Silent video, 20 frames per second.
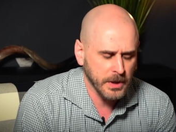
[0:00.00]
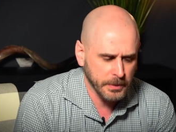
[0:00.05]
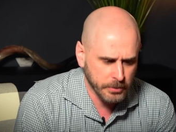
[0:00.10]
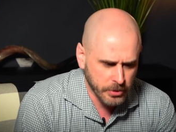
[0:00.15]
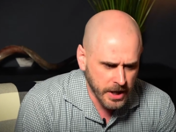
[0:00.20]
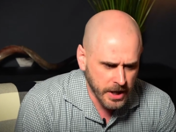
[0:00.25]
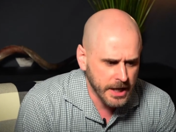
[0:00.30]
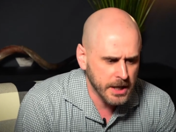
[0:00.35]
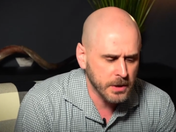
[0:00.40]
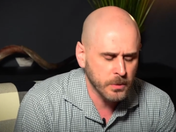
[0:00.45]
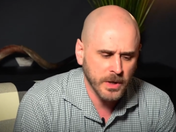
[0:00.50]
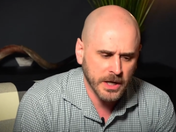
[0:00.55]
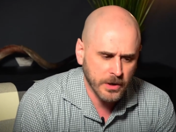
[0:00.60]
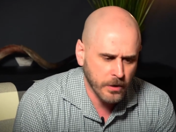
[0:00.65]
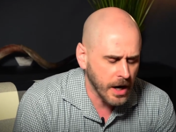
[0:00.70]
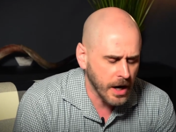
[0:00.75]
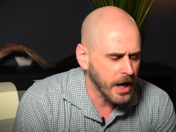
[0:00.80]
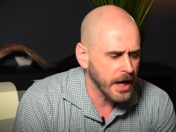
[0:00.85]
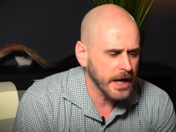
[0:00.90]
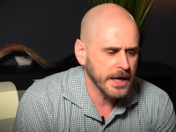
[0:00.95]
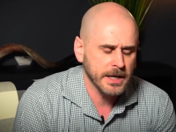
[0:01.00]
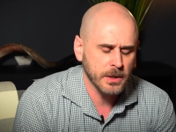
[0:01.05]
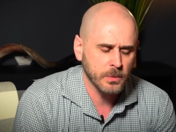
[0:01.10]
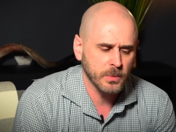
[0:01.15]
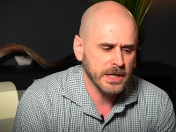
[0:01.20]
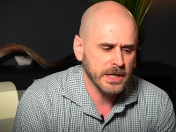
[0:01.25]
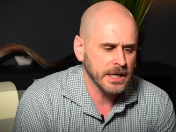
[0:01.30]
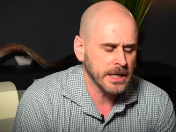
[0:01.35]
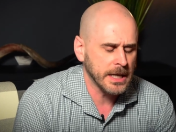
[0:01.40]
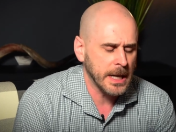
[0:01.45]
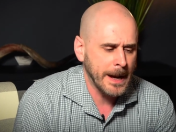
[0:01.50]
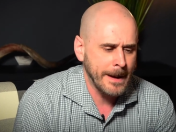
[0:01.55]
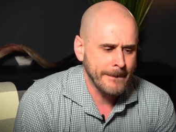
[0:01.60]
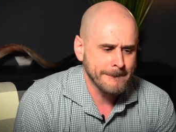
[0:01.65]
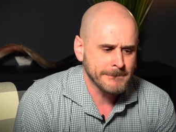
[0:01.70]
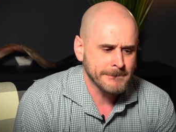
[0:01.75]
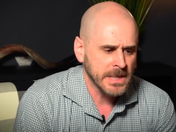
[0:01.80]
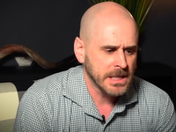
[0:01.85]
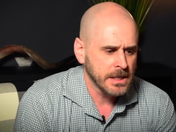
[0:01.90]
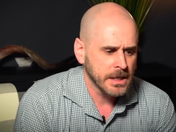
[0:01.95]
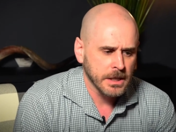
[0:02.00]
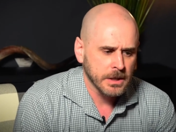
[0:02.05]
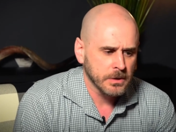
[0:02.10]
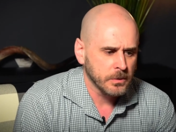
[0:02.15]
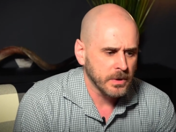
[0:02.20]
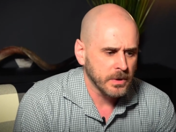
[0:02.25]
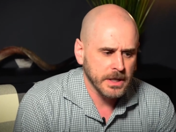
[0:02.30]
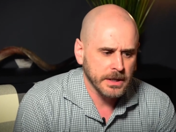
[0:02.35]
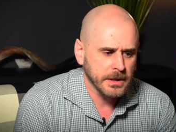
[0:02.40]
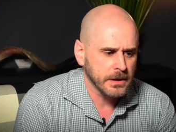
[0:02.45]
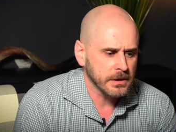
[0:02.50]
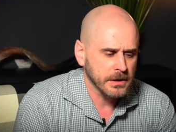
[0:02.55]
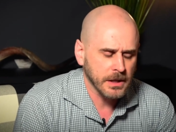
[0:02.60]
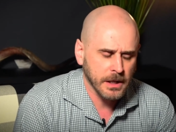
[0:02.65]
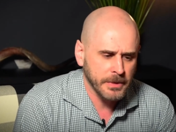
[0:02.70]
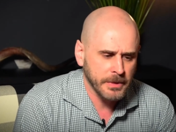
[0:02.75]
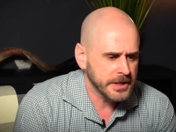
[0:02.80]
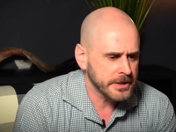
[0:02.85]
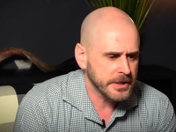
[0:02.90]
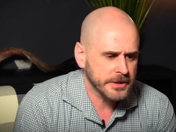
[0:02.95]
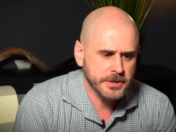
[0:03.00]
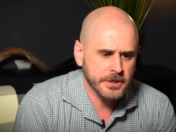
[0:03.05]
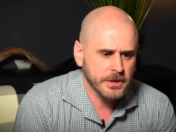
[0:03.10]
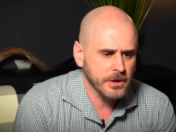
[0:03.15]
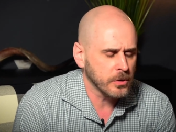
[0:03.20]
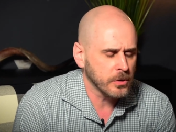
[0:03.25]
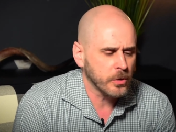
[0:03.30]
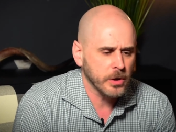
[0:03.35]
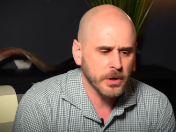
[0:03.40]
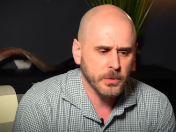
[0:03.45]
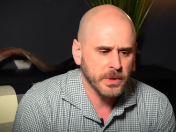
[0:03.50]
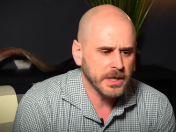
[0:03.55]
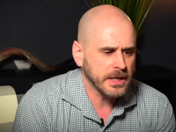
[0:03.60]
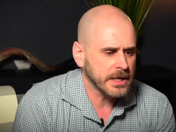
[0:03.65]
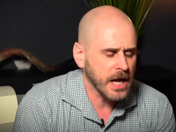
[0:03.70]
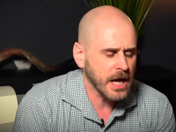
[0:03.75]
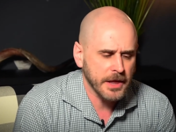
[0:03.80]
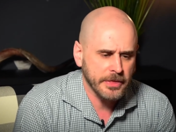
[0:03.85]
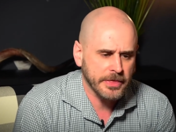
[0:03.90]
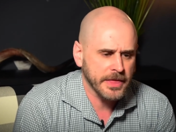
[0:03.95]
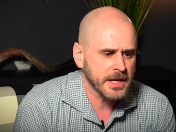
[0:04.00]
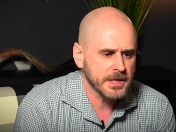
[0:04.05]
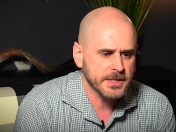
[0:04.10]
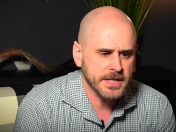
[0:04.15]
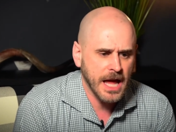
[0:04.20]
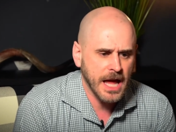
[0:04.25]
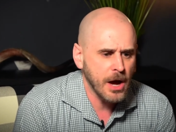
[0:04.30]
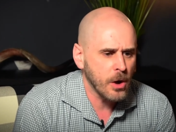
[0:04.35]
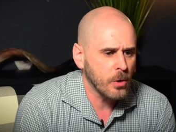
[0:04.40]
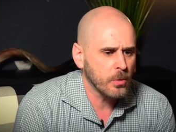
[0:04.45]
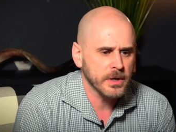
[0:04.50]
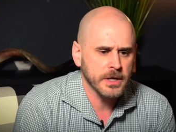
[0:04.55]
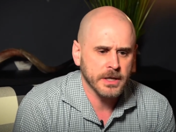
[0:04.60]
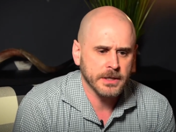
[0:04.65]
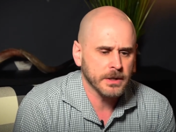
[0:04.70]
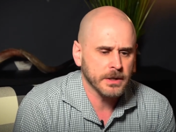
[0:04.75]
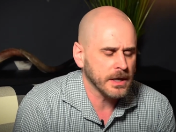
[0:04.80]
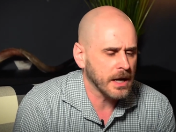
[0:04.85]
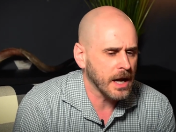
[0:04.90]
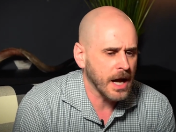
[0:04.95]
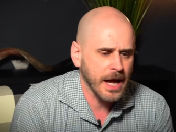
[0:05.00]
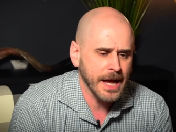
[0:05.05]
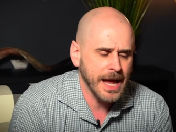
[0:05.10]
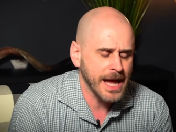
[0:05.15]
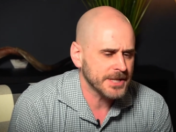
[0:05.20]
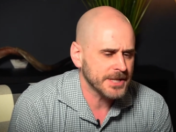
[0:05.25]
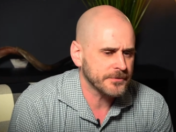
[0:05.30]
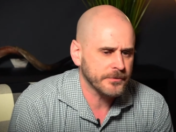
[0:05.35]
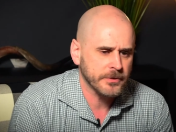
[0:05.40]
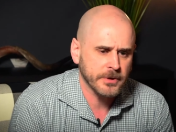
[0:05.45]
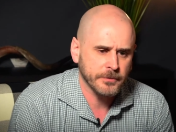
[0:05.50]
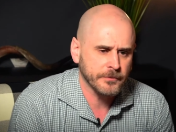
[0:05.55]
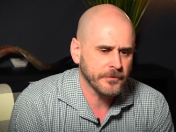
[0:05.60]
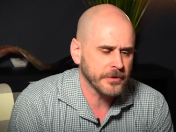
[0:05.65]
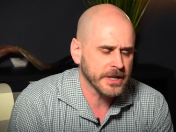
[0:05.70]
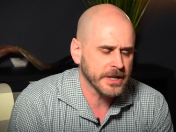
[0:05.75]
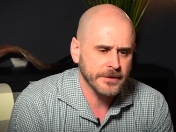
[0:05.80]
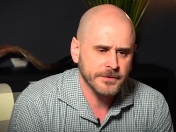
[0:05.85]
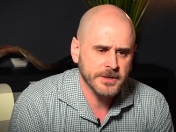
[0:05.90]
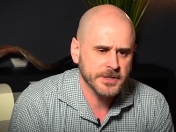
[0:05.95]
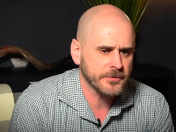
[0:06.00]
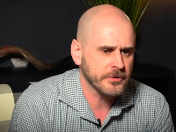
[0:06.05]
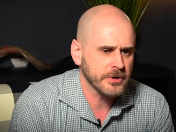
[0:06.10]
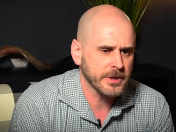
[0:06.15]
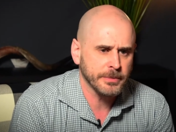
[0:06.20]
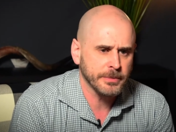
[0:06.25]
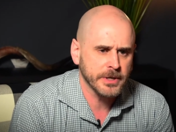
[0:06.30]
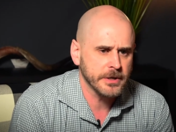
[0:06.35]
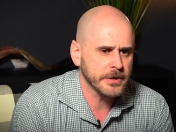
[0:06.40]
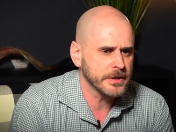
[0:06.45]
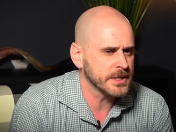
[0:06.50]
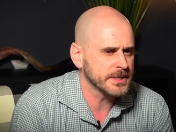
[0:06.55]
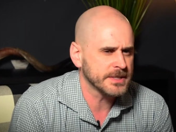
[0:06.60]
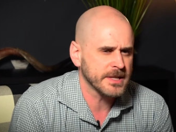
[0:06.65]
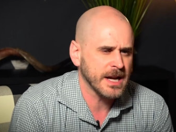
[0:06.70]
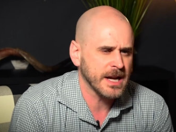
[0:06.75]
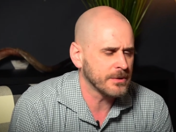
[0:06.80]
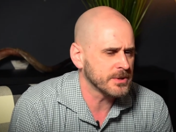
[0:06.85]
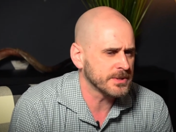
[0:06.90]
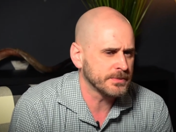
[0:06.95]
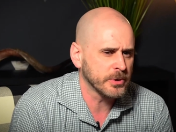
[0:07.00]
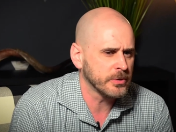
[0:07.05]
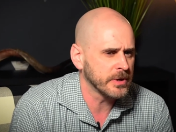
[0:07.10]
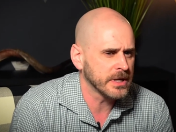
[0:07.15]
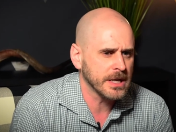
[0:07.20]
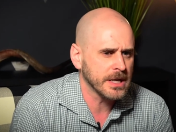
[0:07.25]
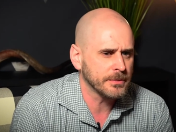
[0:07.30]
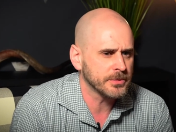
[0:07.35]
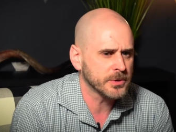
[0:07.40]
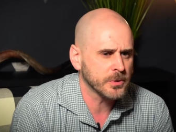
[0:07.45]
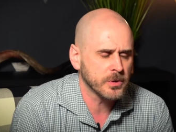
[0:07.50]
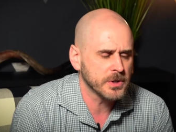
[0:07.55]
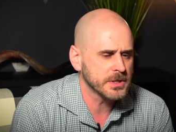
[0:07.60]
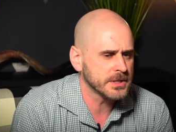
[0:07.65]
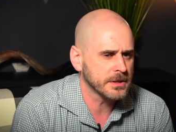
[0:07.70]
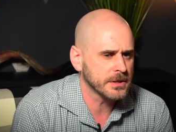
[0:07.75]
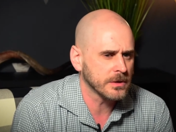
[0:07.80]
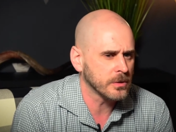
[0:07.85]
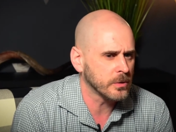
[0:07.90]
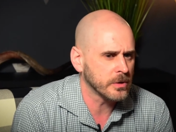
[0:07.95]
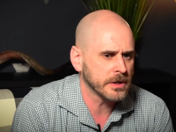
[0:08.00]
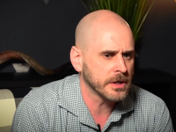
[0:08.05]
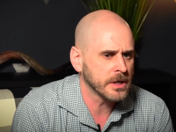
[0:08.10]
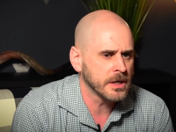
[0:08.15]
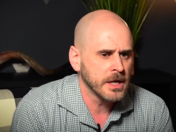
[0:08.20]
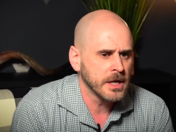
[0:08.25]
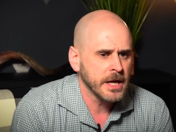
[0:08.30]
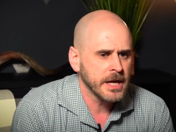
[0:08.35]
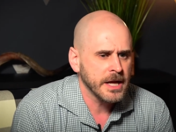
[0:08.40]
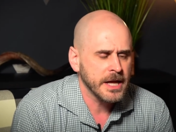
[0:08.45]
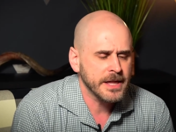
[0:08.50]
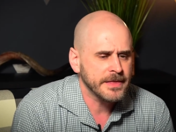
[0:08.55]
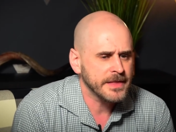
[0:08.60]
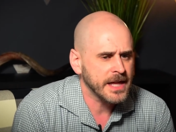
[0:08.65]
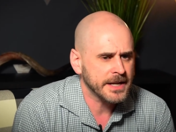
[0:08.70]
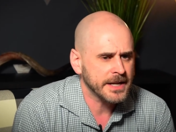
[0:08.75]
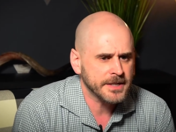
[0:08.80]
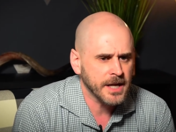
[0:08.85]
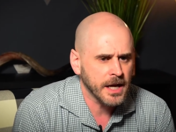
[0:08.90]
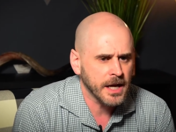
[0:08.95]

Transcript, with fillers: We prayed and we cried and we, we lamented to the Lord, and we got things out, and I asked for forgiveness for the bitterness that I was building up towards the Lord in that